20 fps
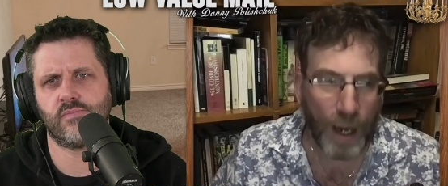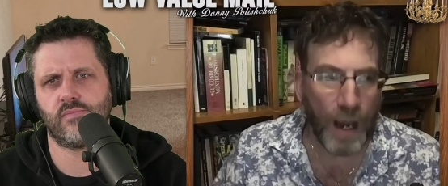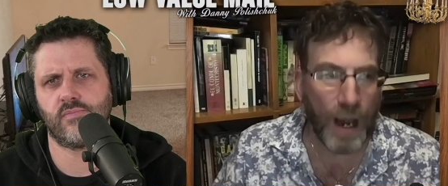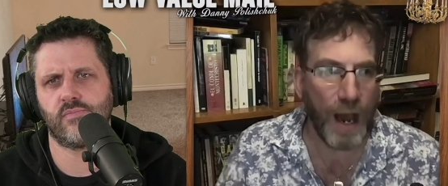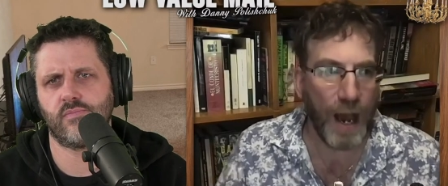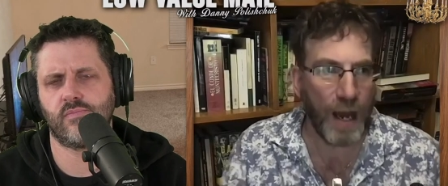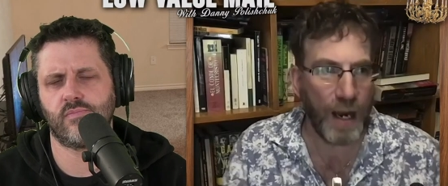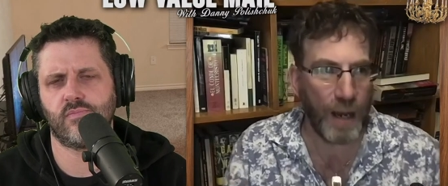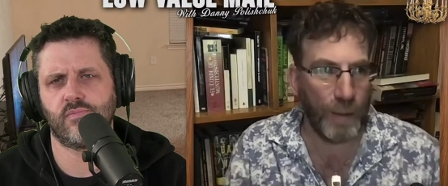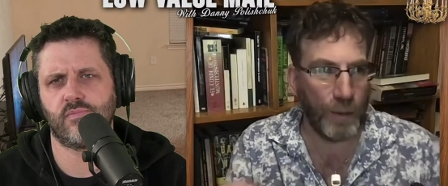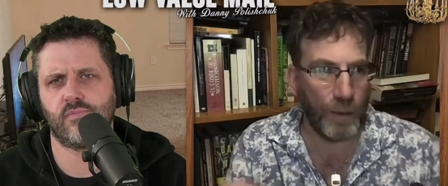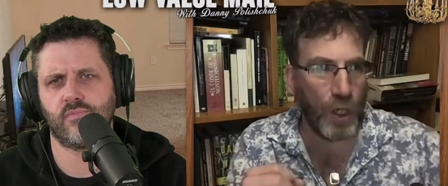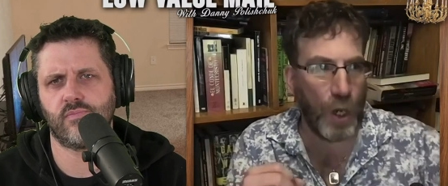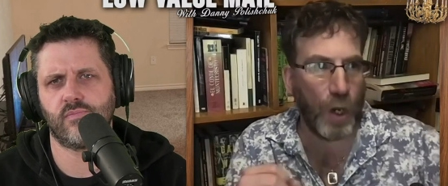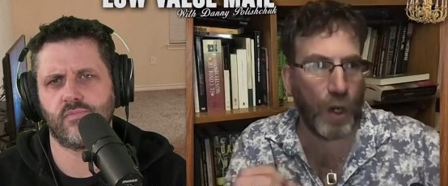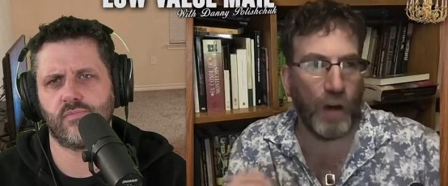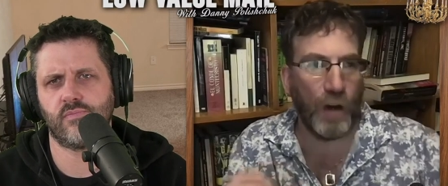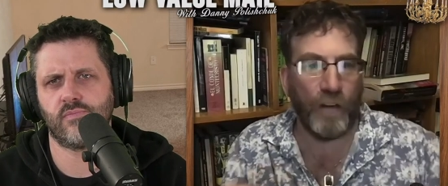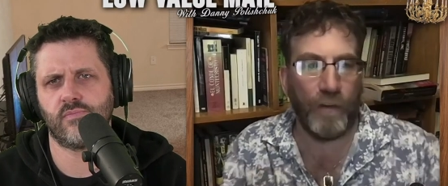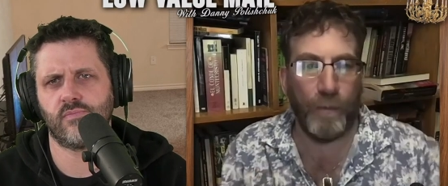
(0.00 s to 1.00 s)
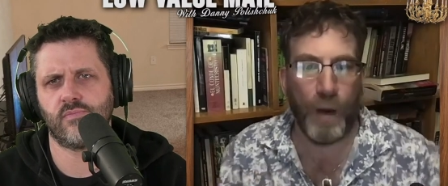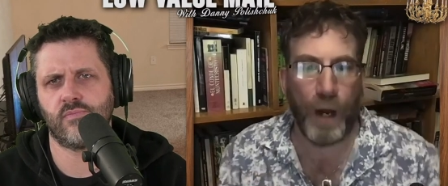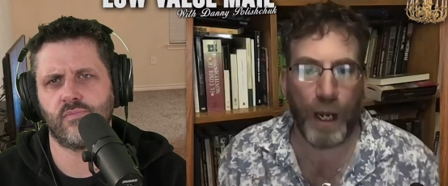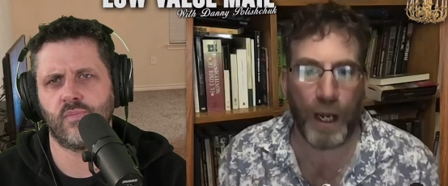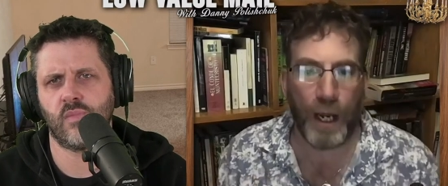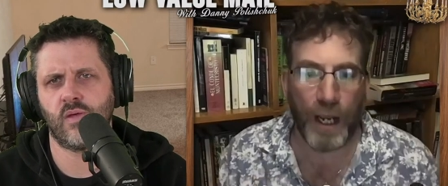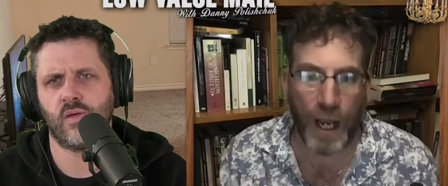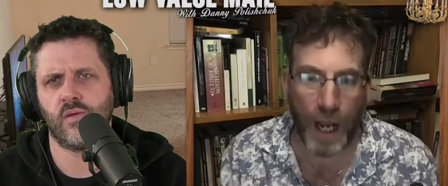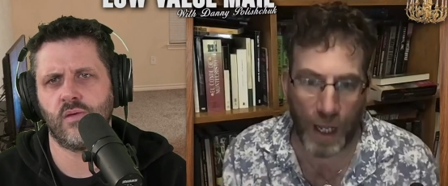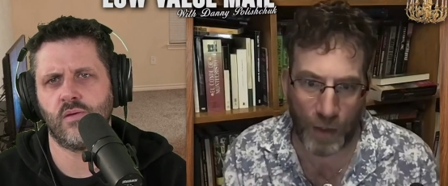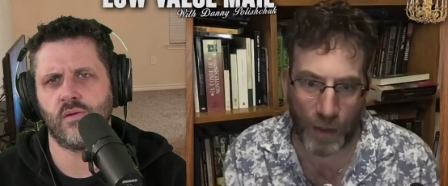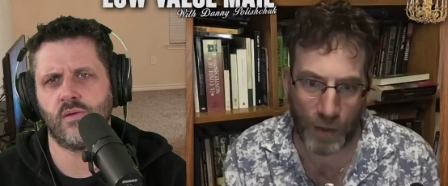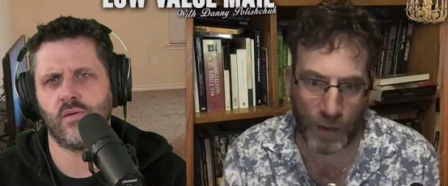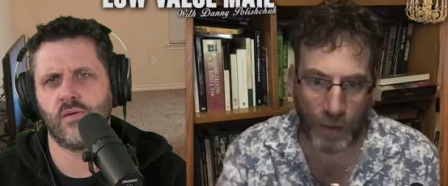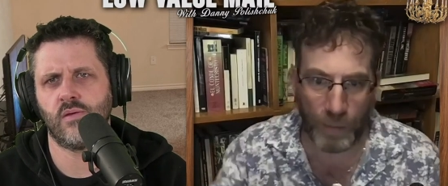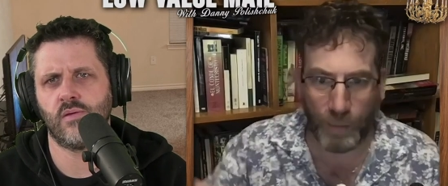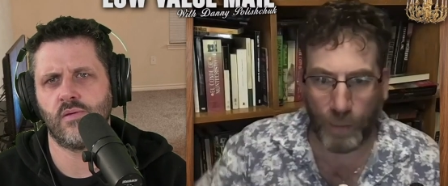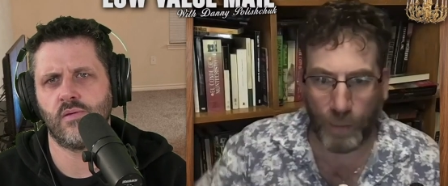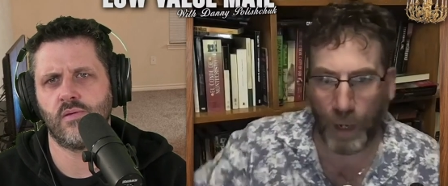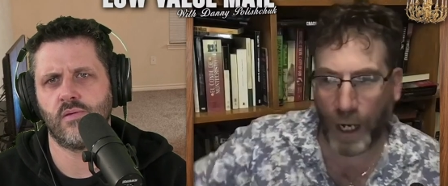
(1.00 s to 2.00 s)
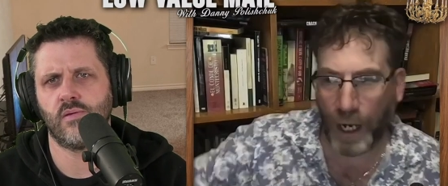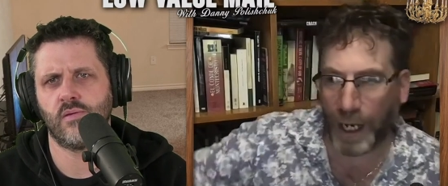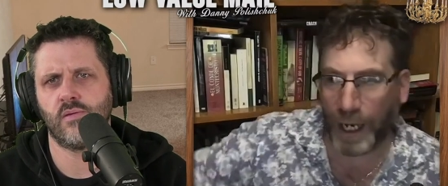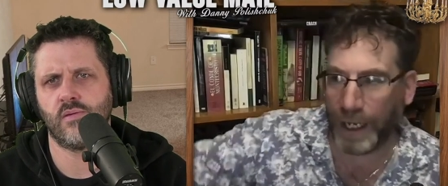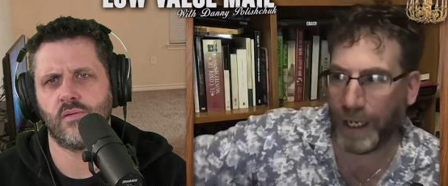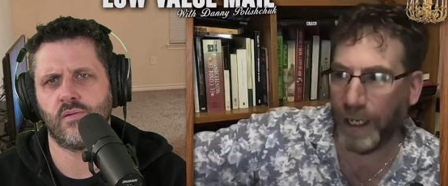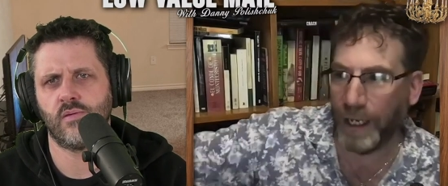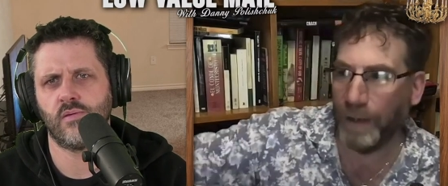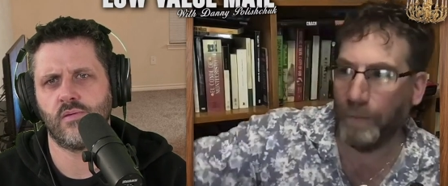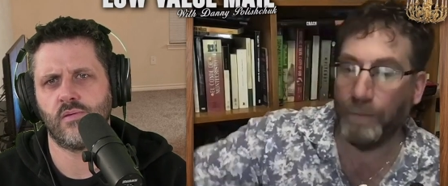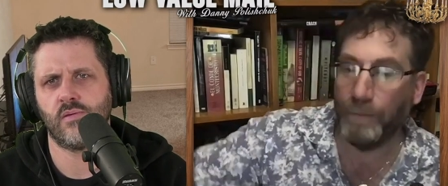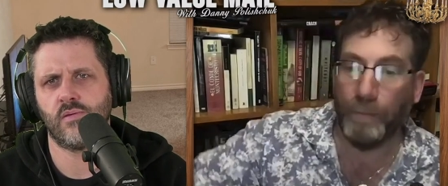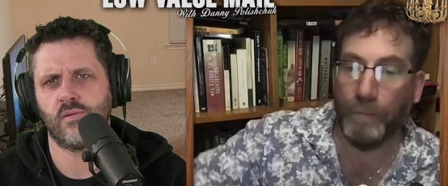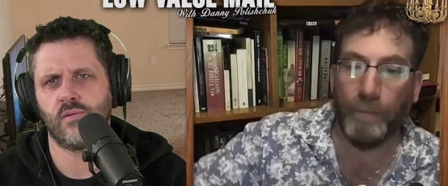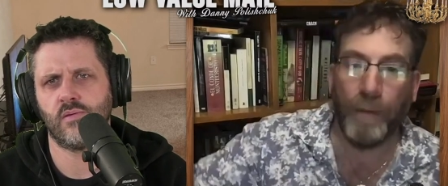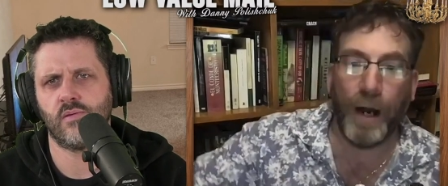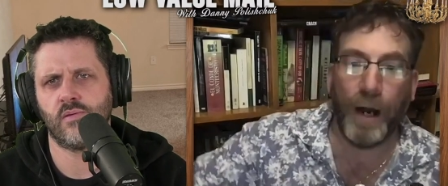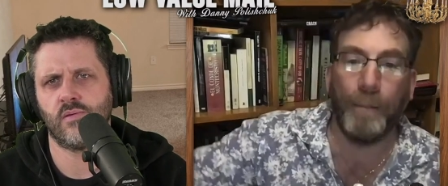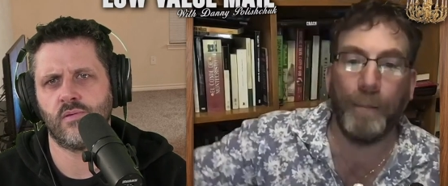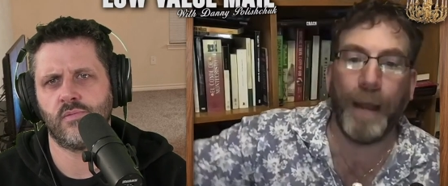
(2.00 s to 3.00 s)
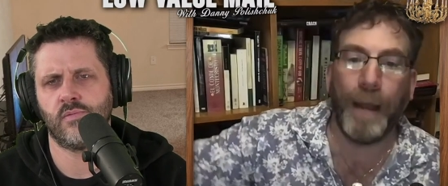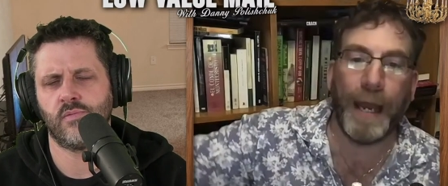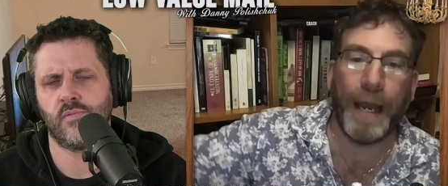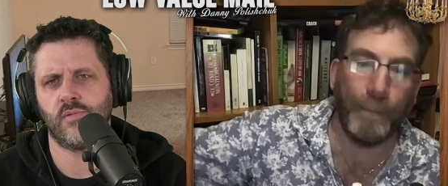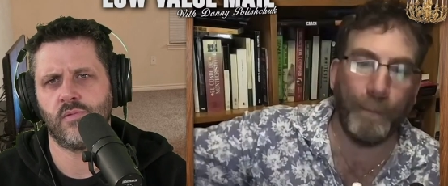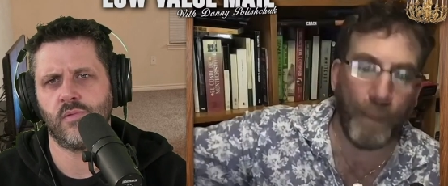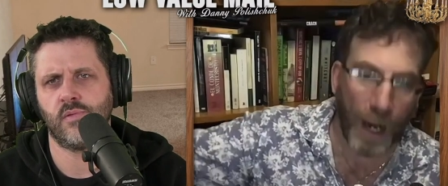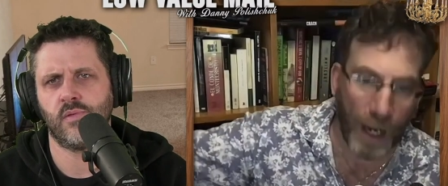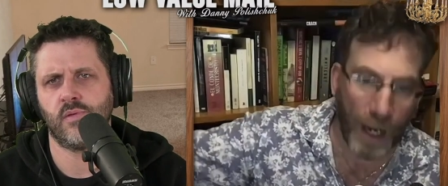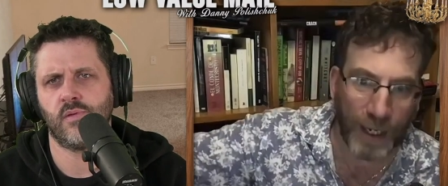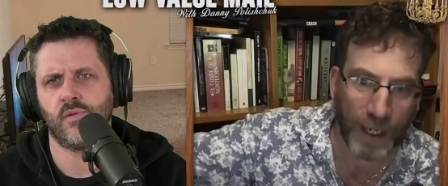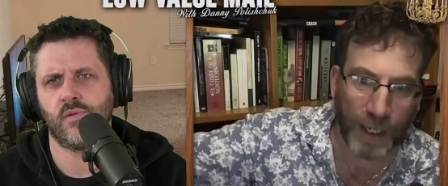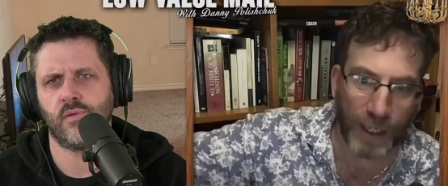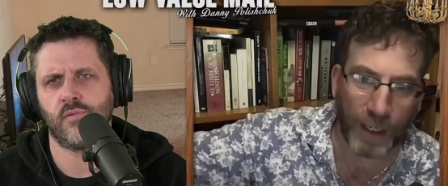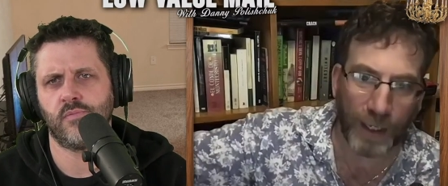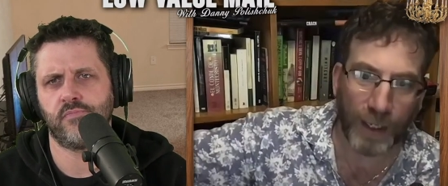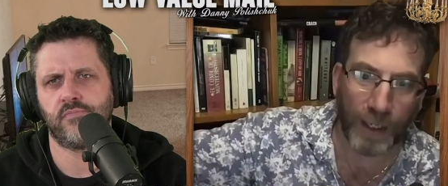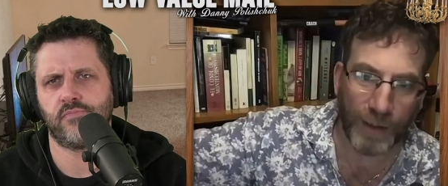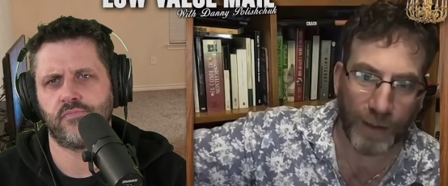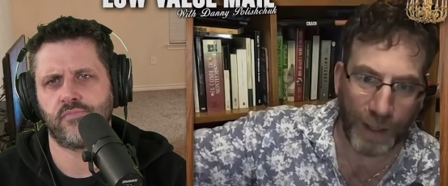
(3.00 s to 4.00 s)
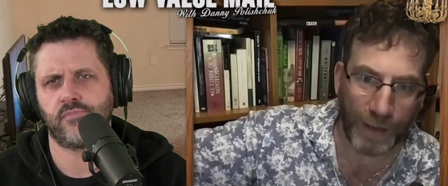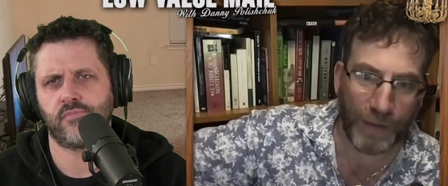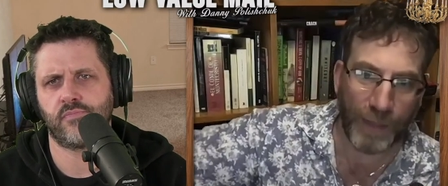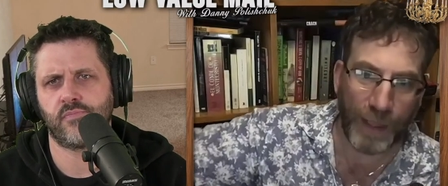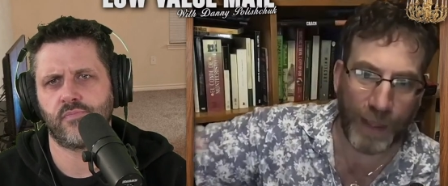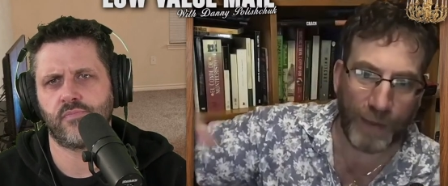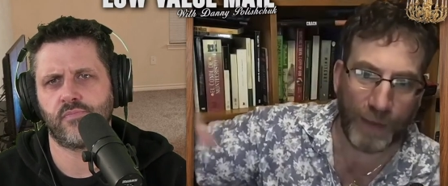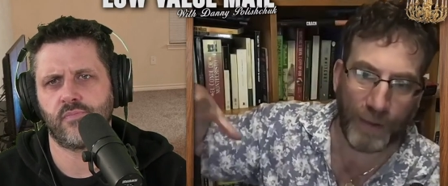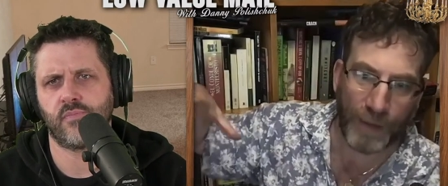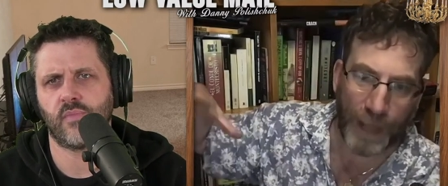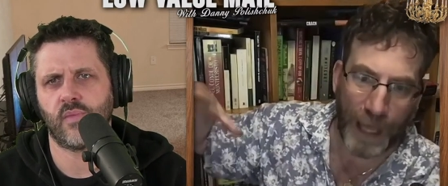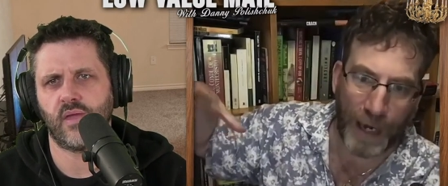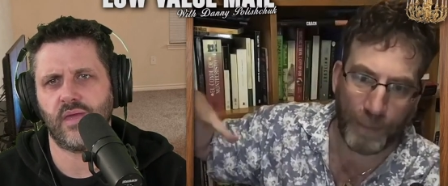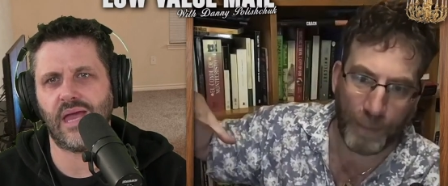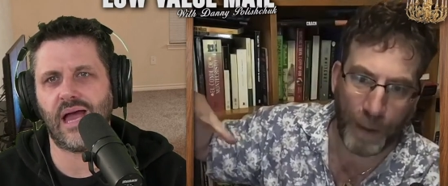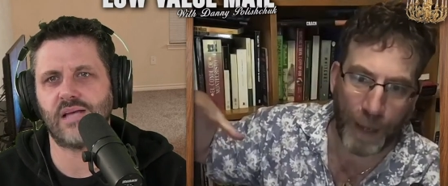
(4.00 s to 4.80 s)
Speaker 1: and I'm showing off my guns and my my pet monkey. They, they even had a yeah, I